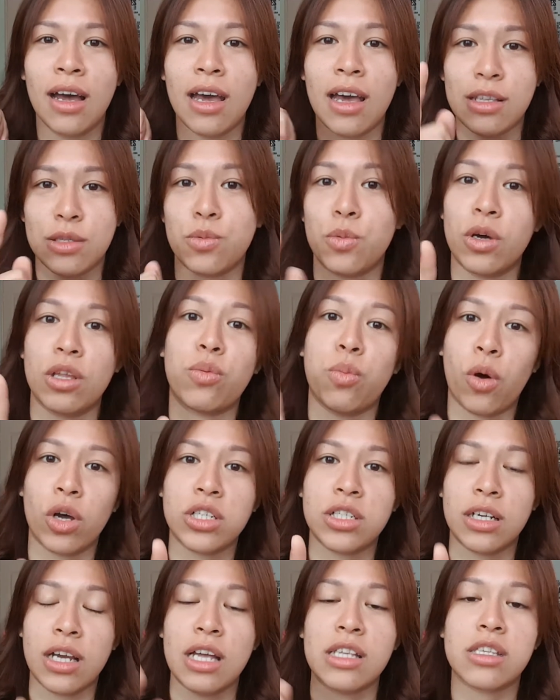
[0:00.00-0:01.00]
it's worth
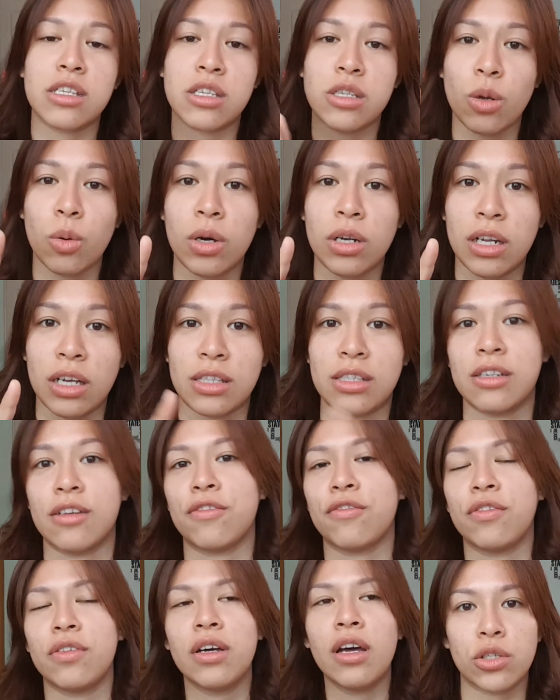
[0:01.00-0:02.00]
watching. It's so addictive.
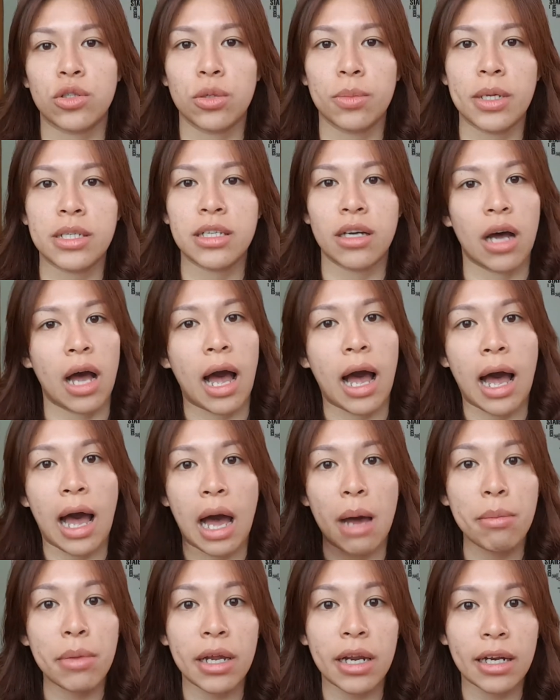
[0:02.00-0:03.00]
But I told myself,
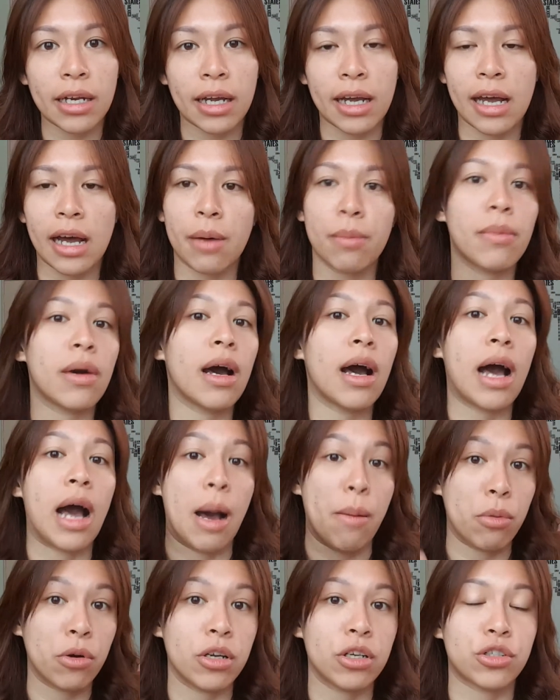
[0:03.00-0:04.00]
I'm getting the cup,
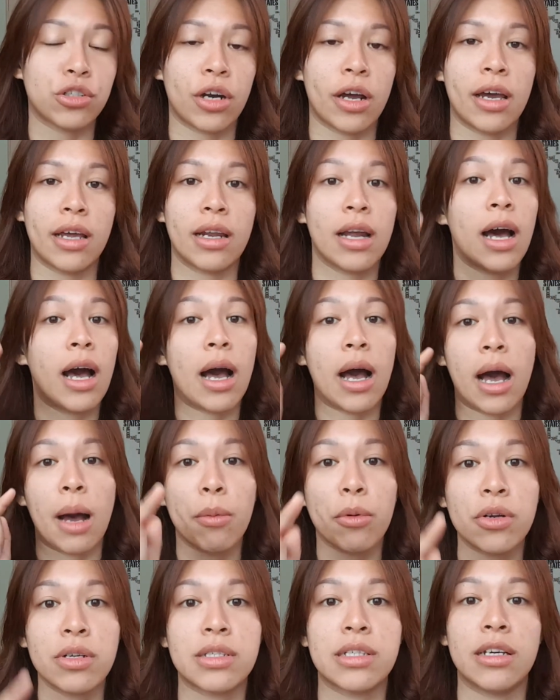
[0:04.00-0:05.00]
I'm gonna try it,
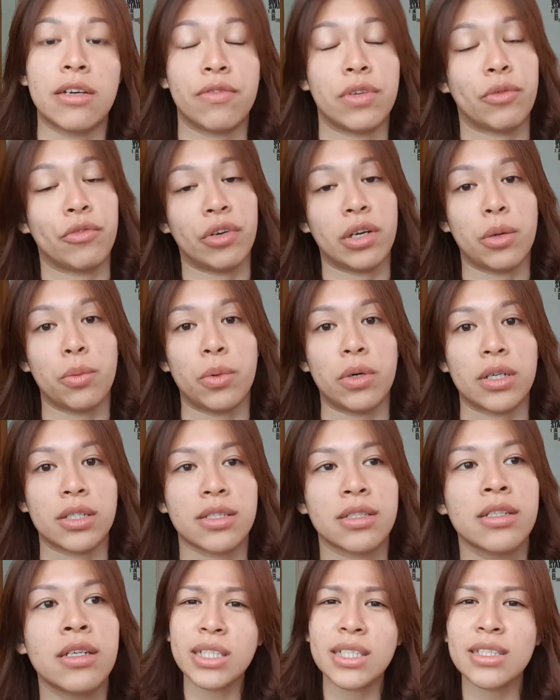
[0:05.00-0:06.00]
I'm gonna see if it really
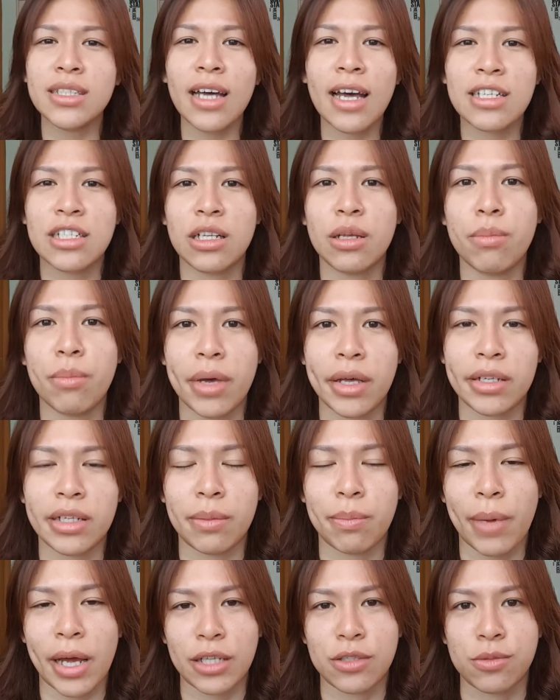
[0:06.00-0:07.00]
works. My sister actually mailed
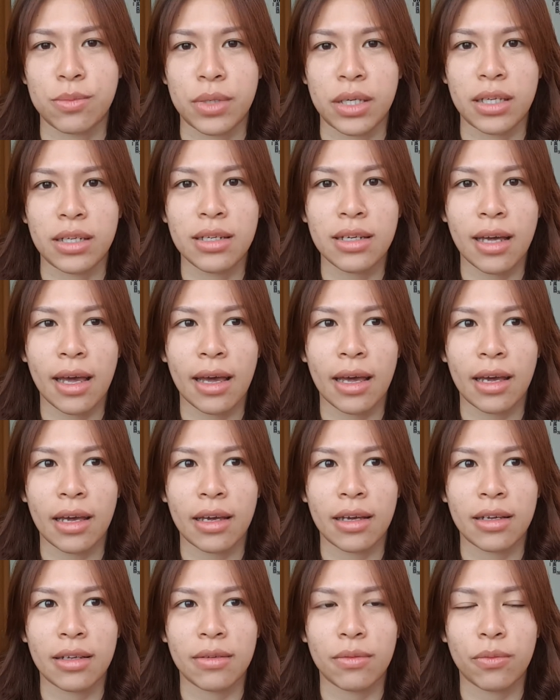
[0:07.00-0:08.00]
it back to me,
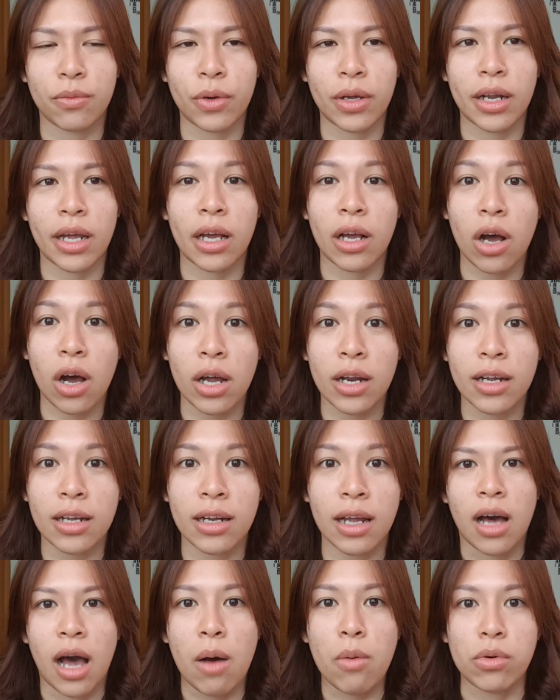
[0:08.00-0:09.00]
and when I got
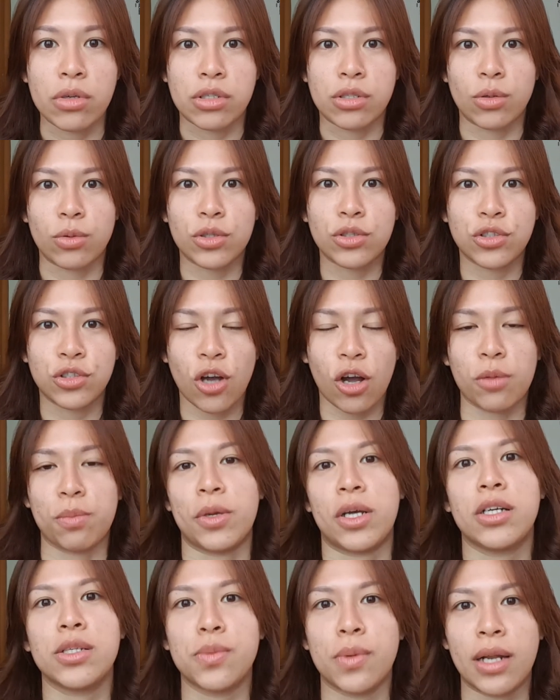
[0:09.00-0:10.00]
it, I was so shocked
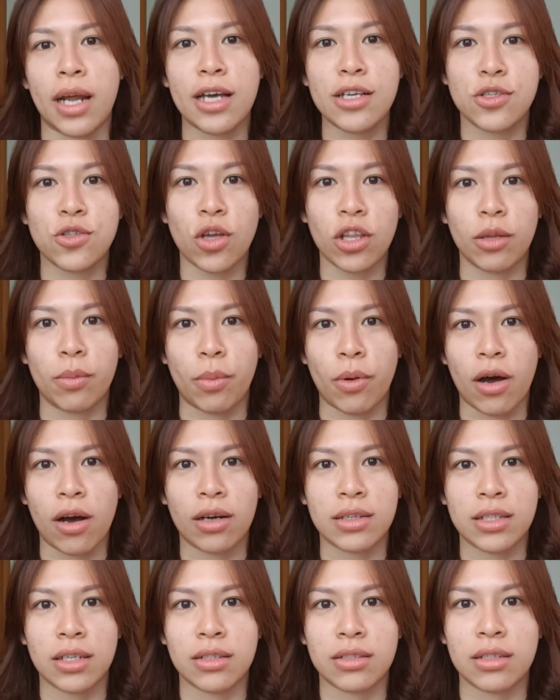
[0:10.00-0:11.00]
because when I saw the
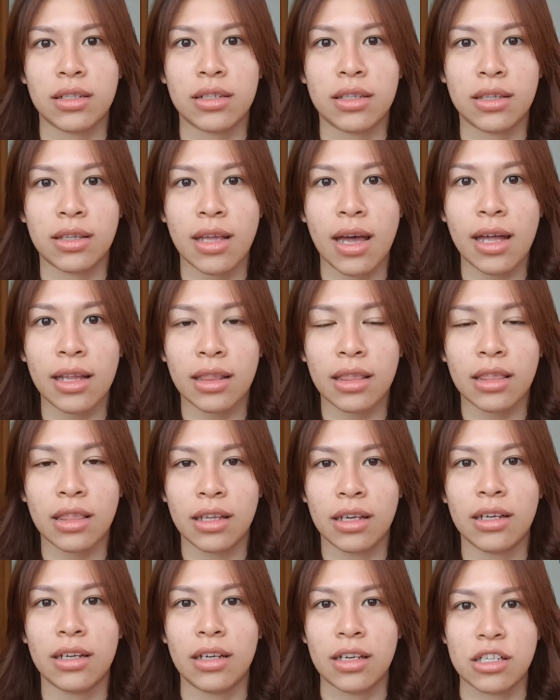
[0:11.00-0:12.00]
box, I was like, that
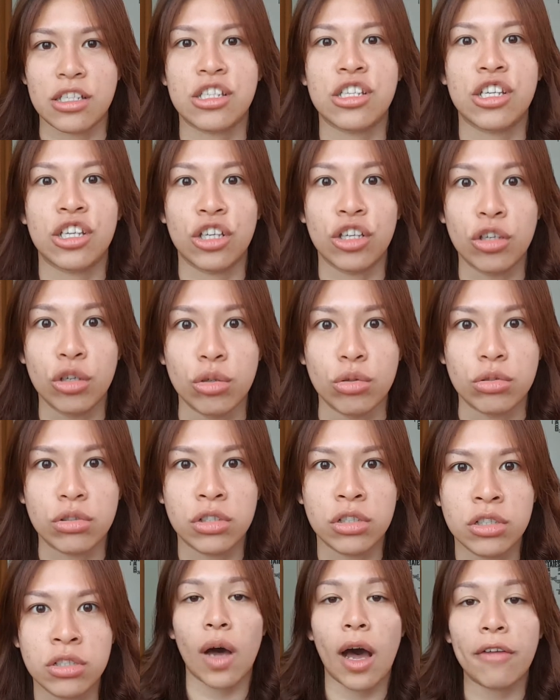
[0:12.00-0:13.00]
thing is
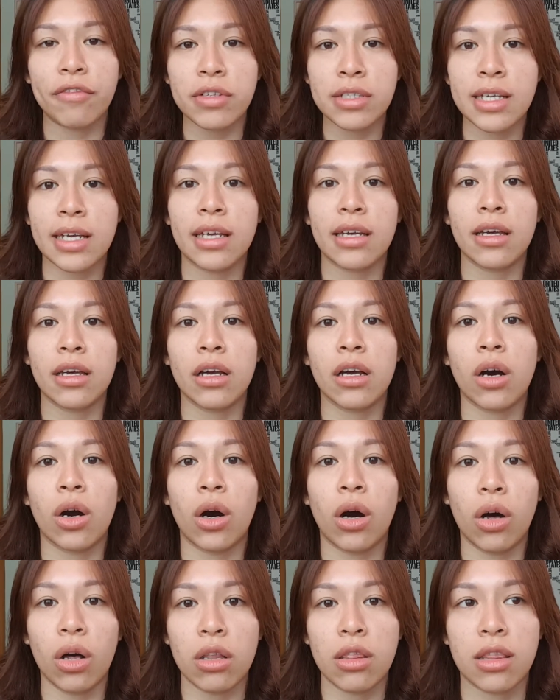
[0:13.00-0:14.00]
huge. But after taking
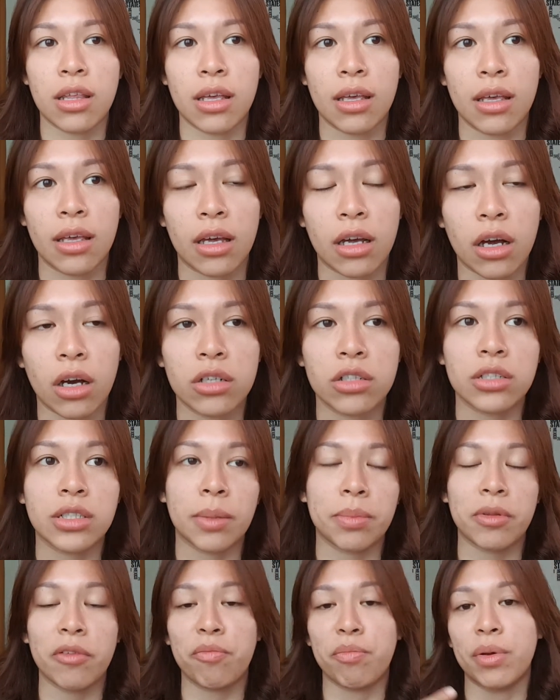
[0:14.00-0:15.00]
all the
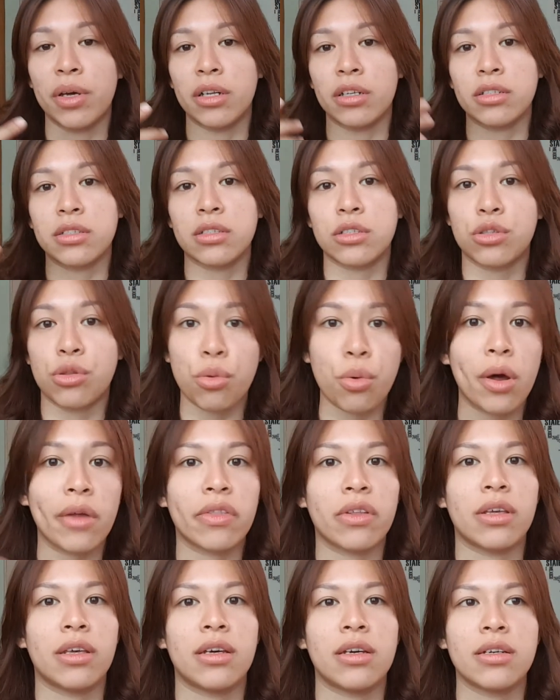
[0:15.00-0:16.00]
contraceptive pills throughout
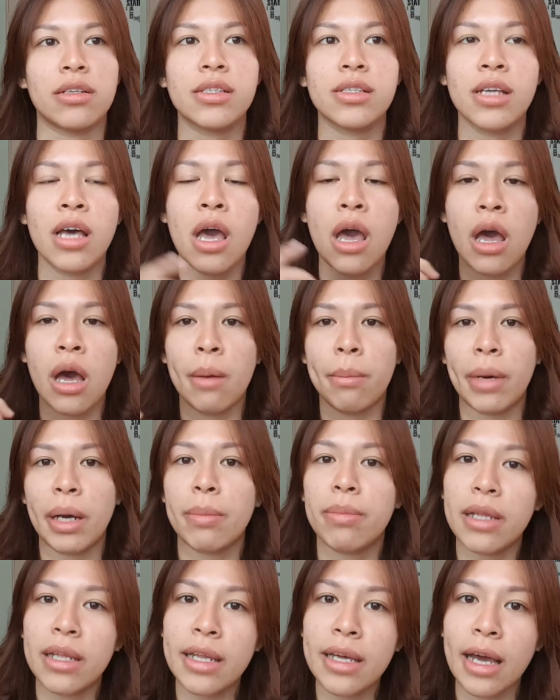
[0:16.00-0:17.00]
the years, my
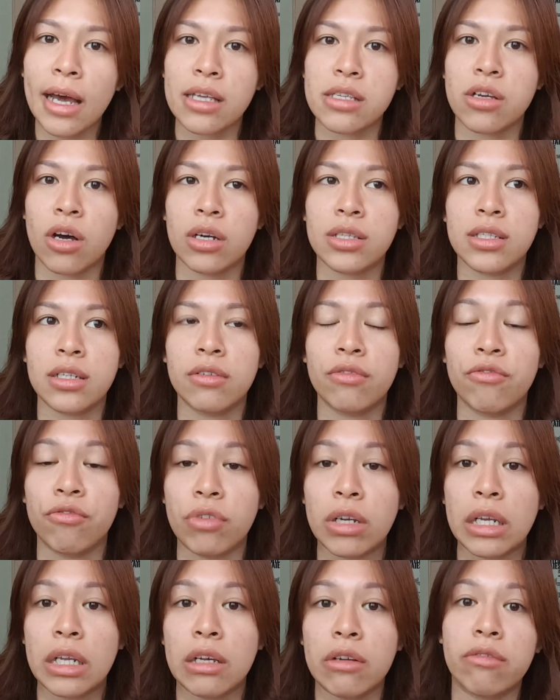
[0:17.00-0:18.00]
bleeding has gotten
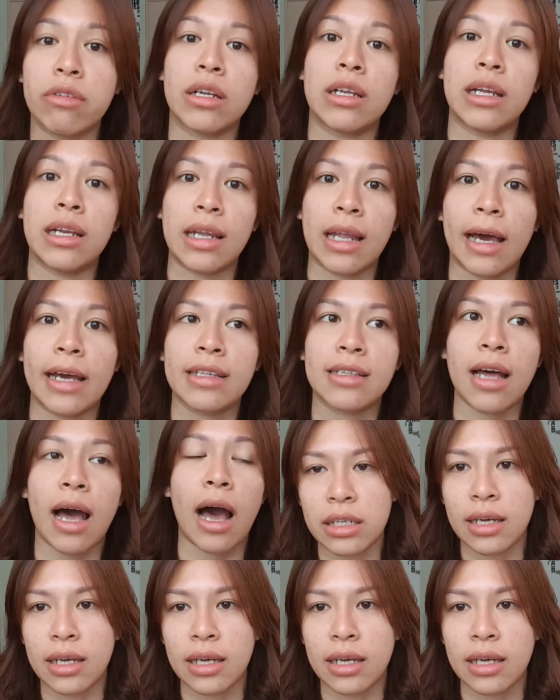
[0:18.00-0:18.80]
really, really light.